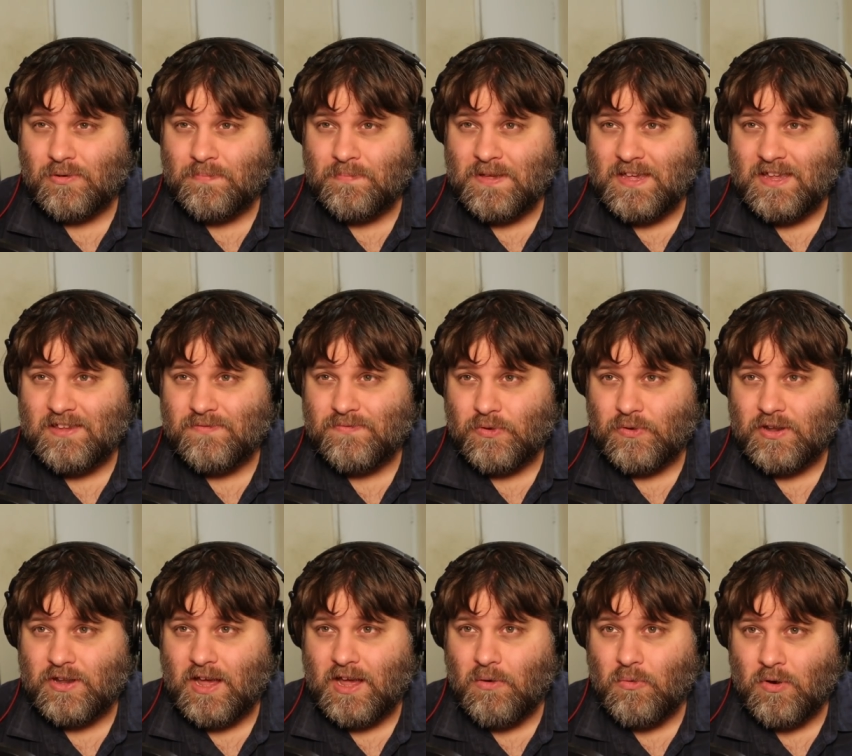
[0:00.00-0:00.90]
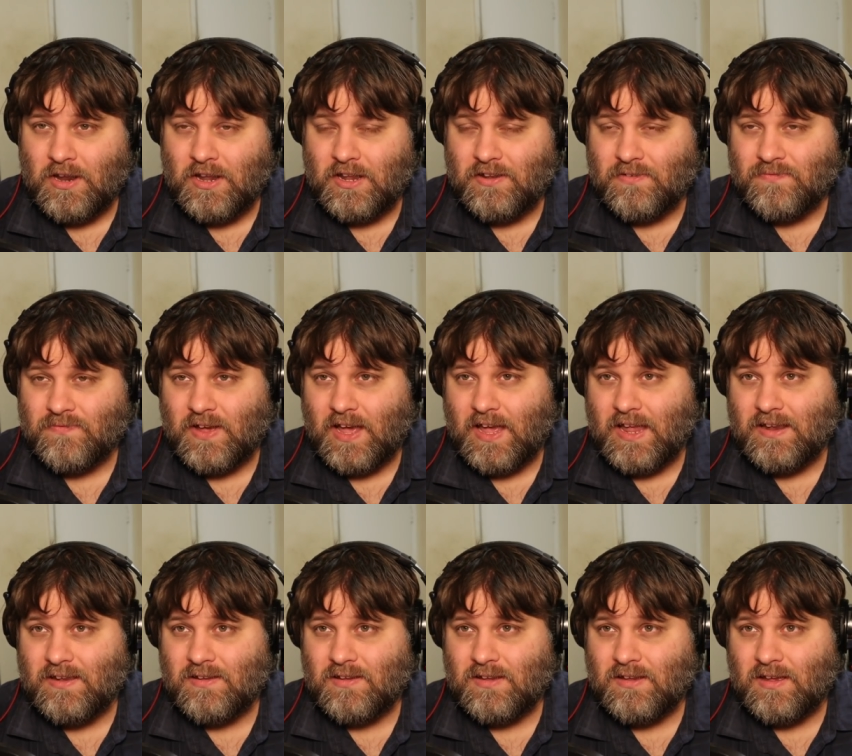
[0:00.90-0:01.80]
of peaceful, not wanting to
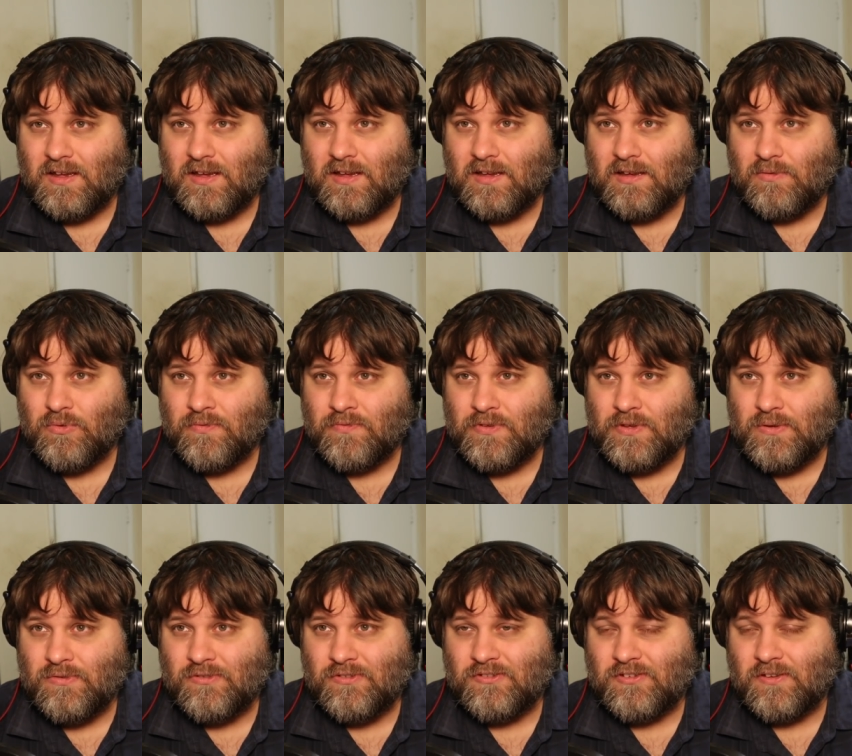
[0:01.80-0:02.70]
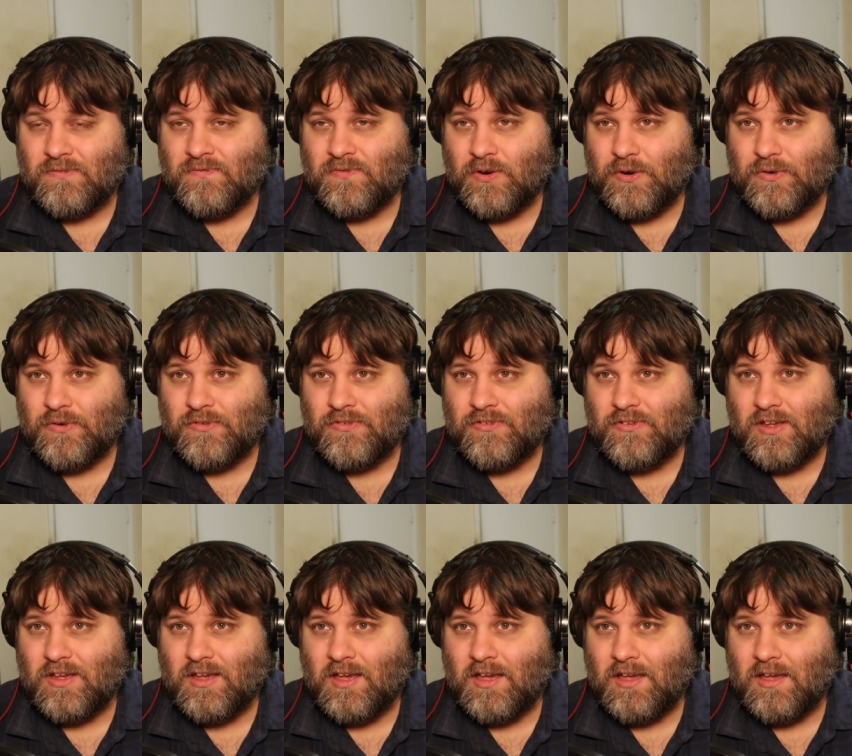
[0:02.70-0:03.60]
fight, uh, refuses at first,
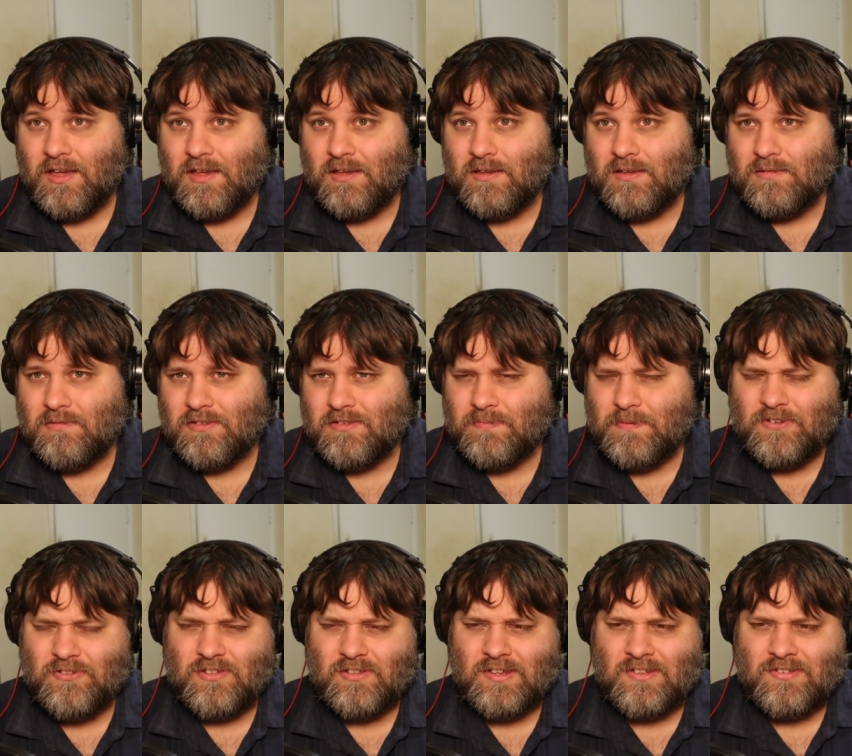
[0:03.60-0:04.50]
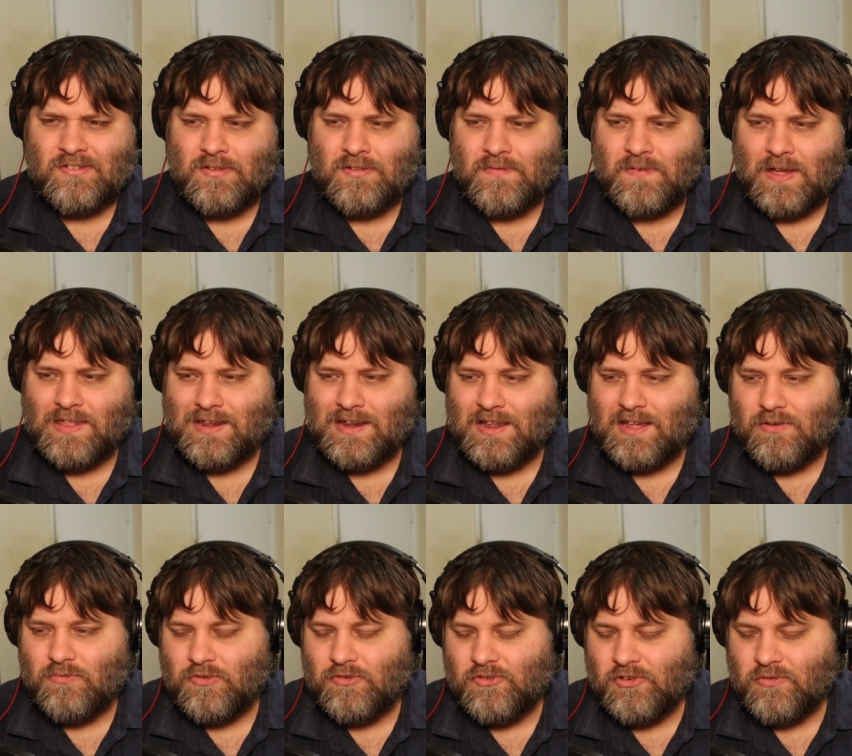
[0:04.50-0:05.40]
uh, especially considering the fact that he can
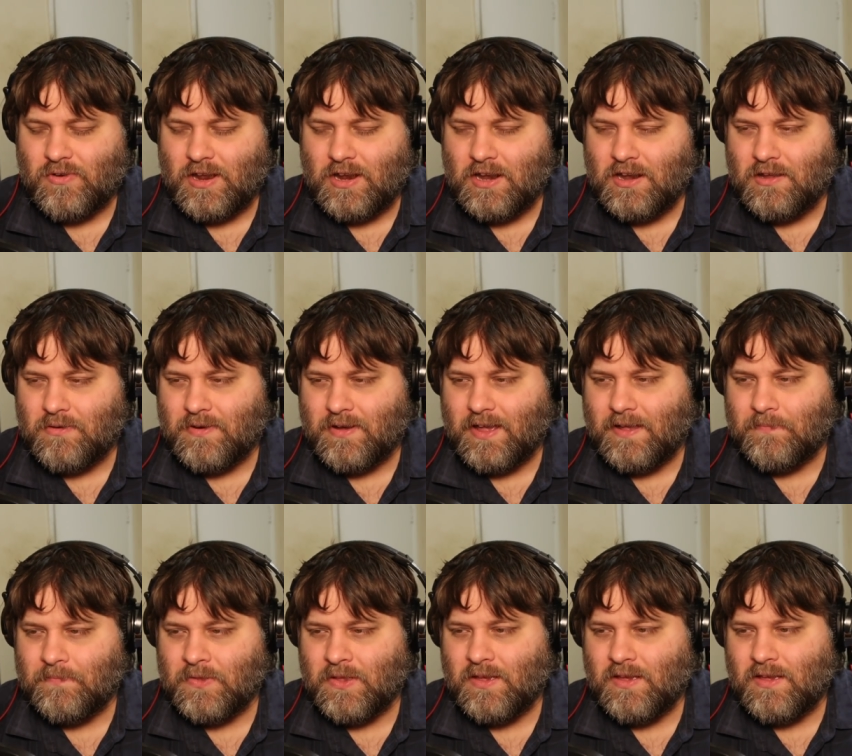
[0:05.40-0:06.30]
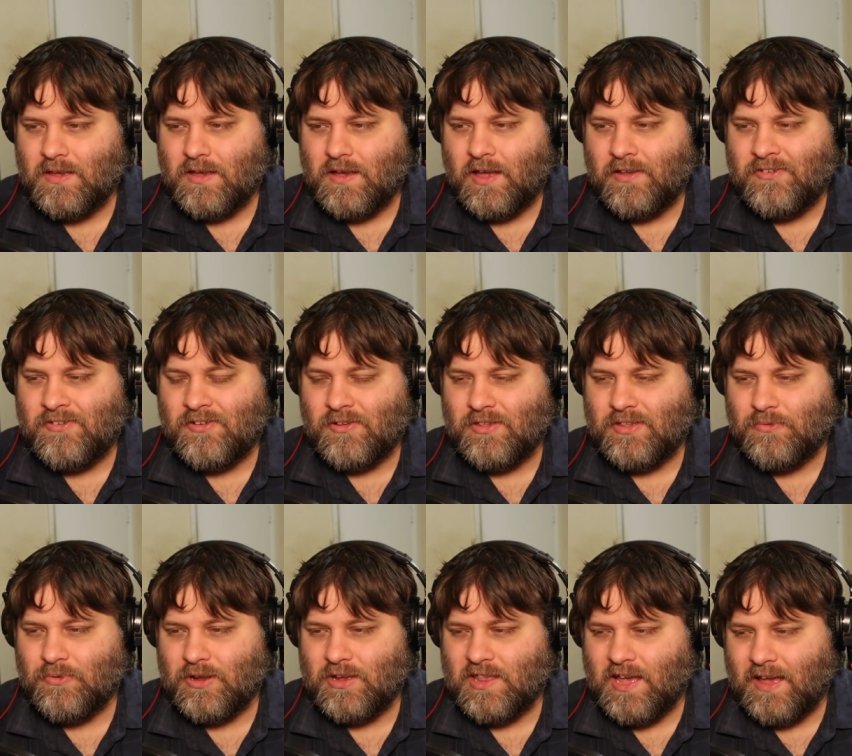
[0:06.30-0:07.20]
regenerate anyway, until he
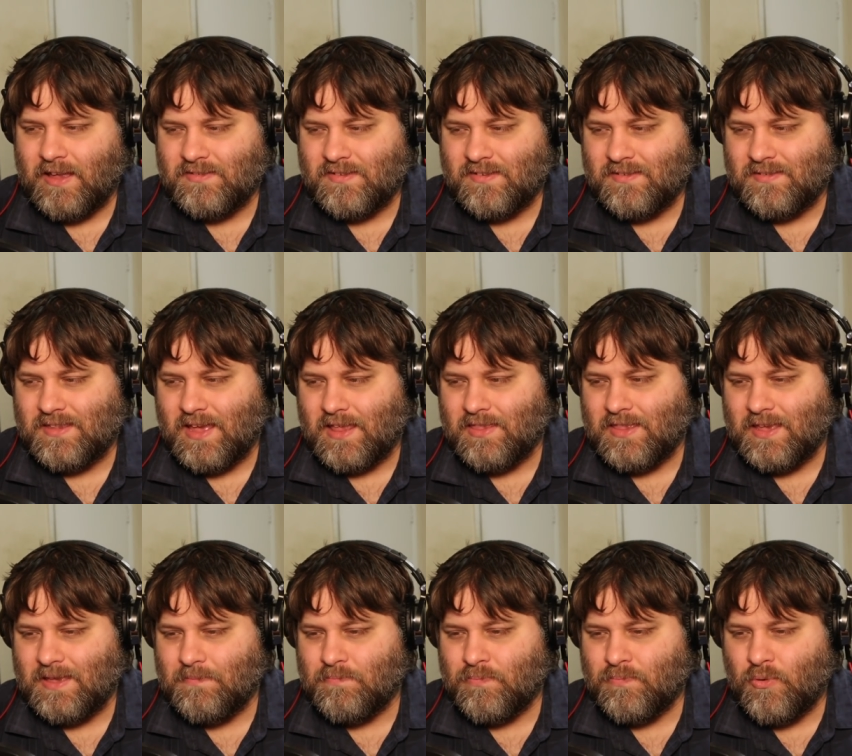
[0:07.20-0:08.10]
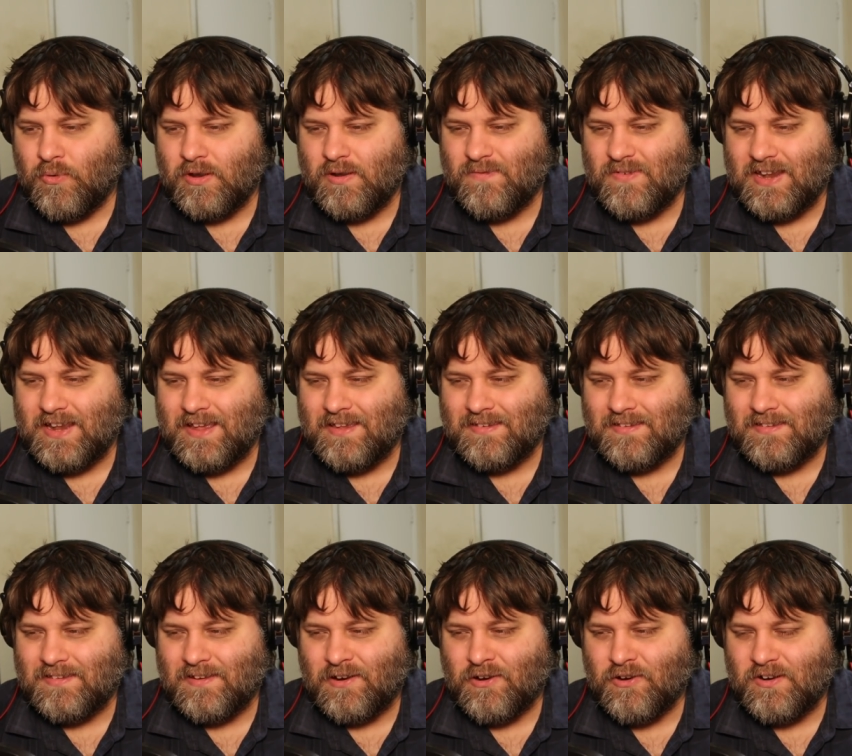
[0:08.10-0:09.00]
realizes that the point of it
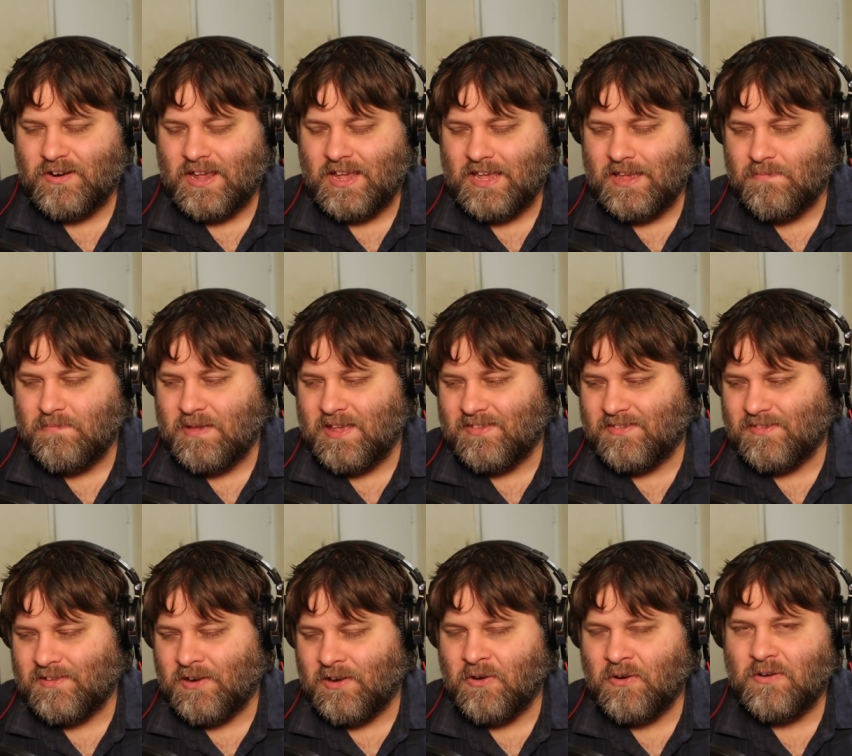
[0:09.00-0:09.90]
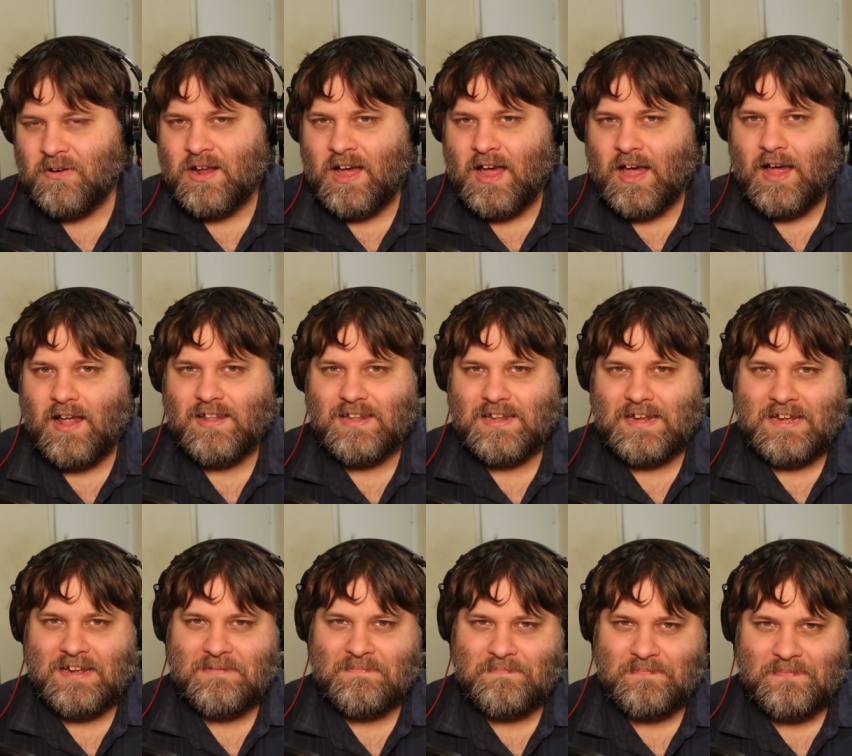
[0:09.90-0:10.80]
isn't to hurt him, it's to hurt Holly.